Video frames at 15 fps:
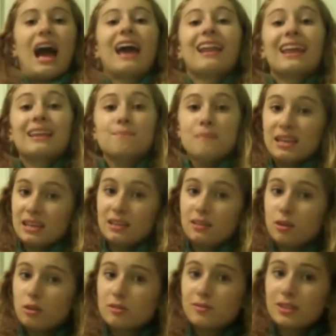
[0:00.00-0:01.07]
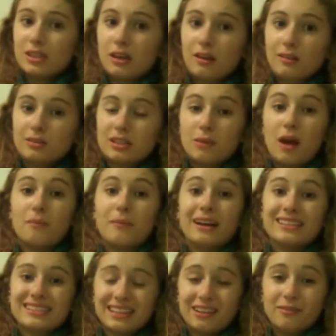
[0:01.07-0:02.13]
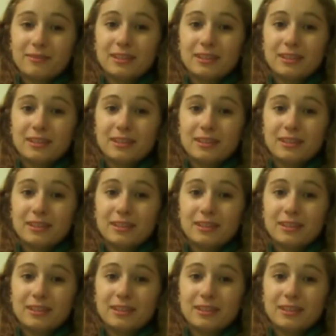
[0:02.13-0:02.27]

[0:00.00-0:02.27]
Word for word: I like making those videos about myself,